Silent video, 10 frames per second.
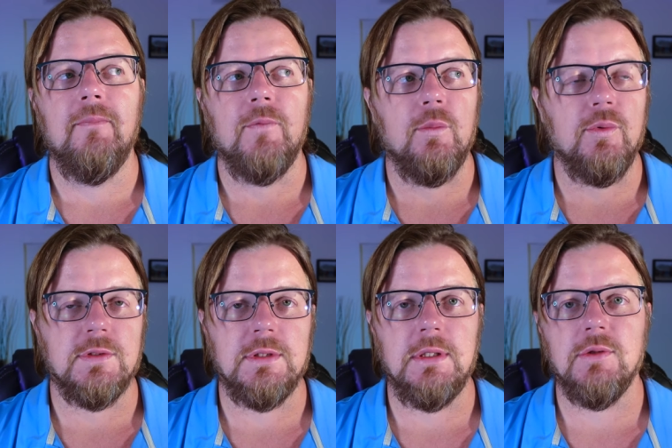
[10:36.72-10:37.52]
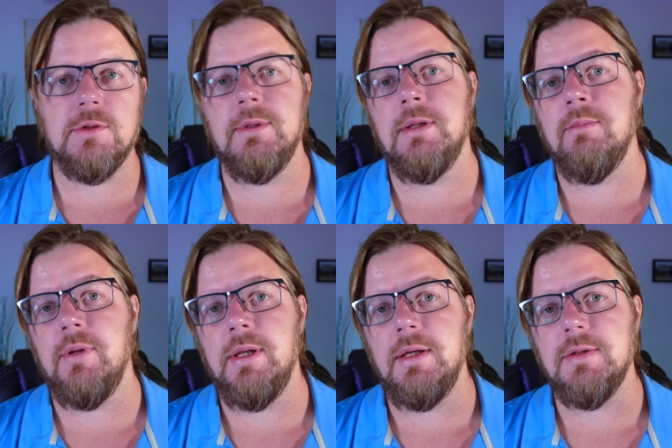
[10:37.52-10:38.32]
the procedures been in
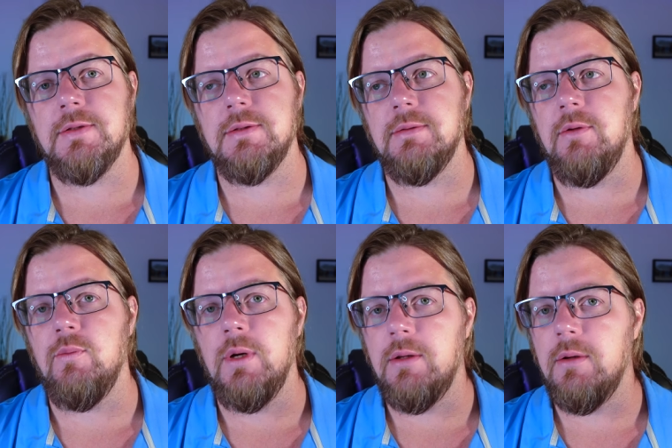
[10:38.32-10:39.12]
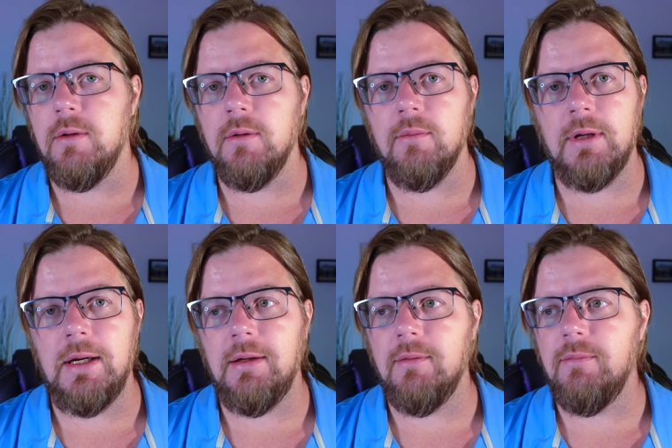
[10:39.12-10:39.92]
place, the weather
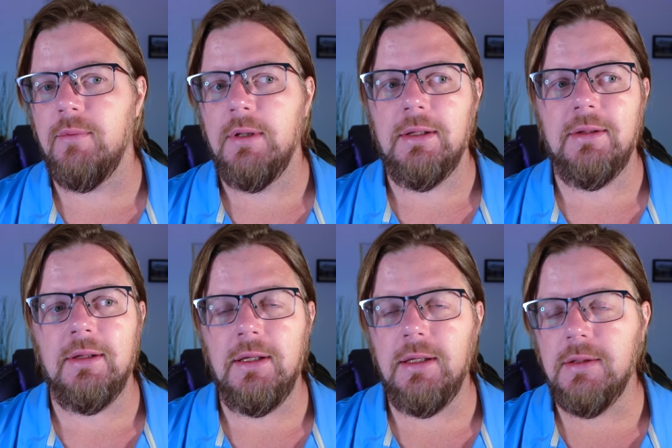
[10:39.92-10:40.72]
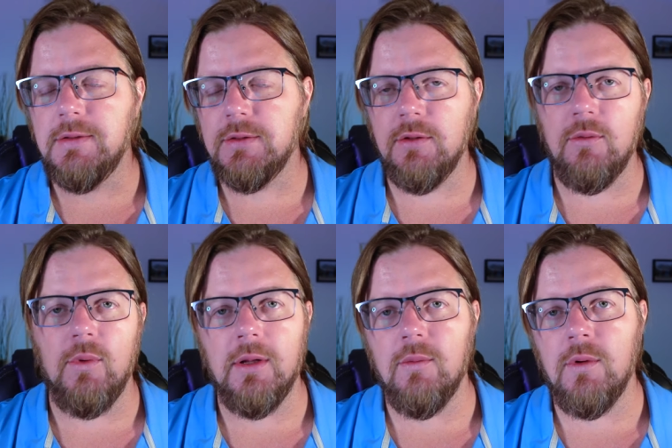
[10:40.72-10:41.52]
kind of the heeds to the
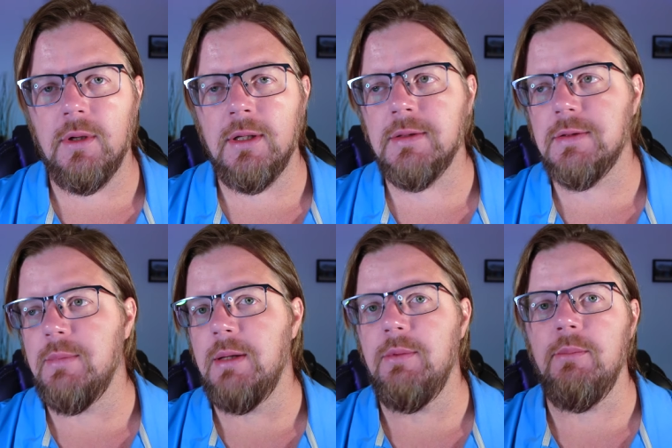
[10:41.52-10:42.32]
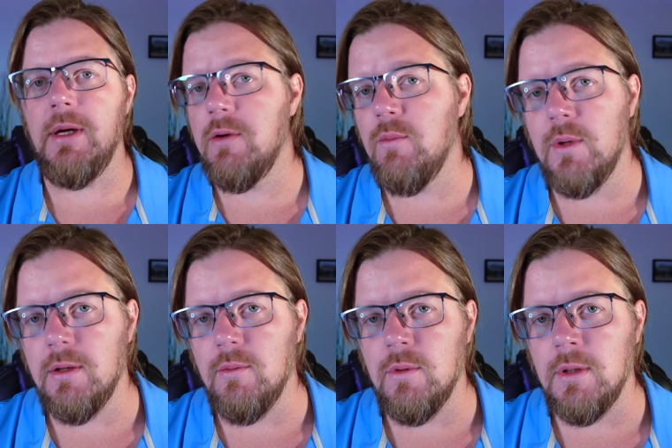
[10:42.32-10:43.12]
weather warnings, and maybe better
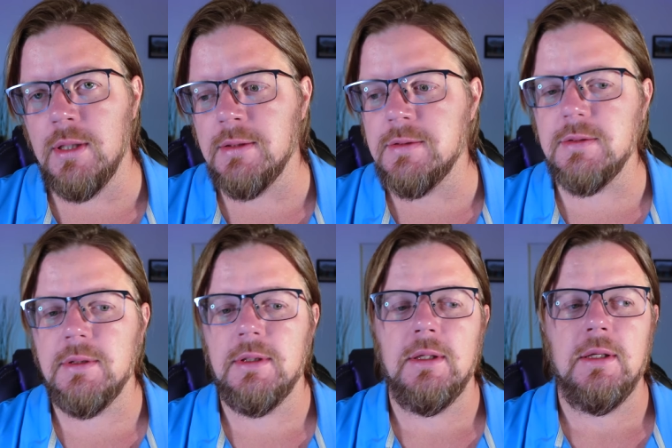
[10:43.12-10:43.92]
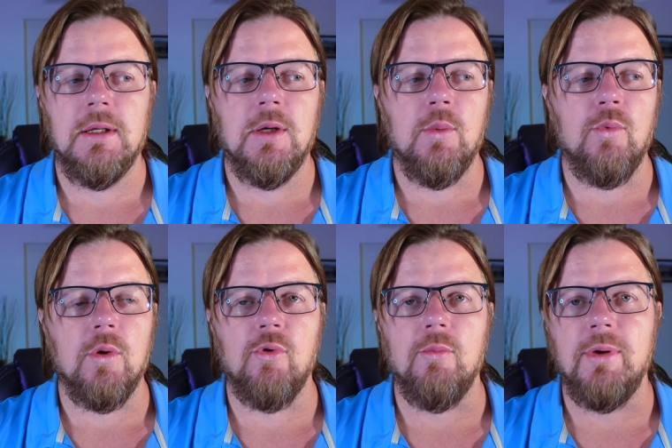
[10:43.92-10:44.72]
weather warnings more
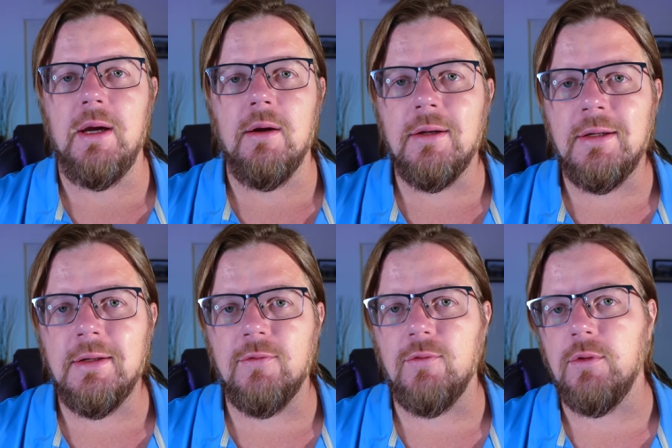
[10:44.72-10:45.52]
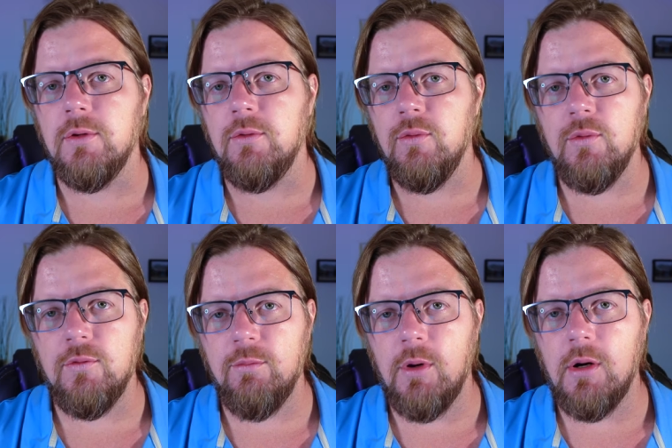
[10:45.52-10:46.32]
preparedness on the
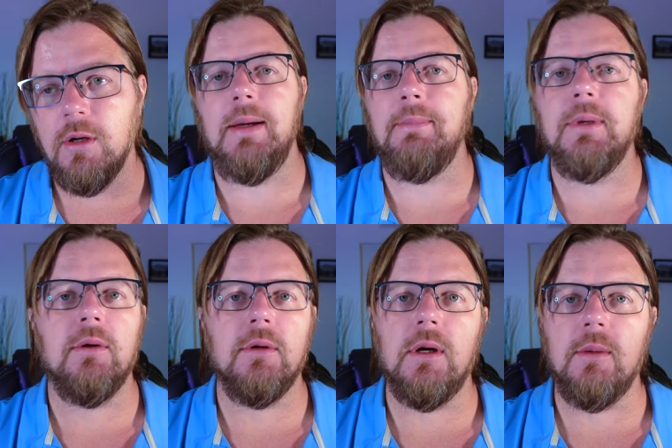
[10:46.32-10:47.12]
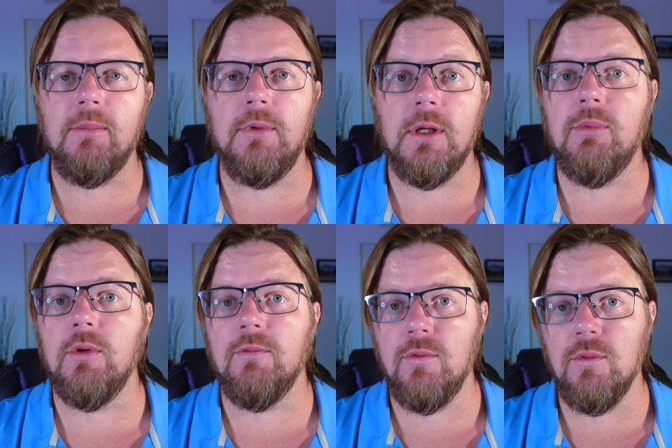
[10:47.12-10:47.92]
crew's part, a bigger number
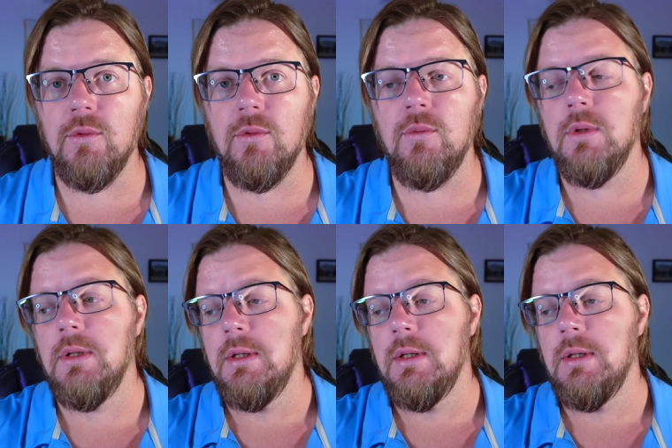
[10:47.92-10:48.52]
of crew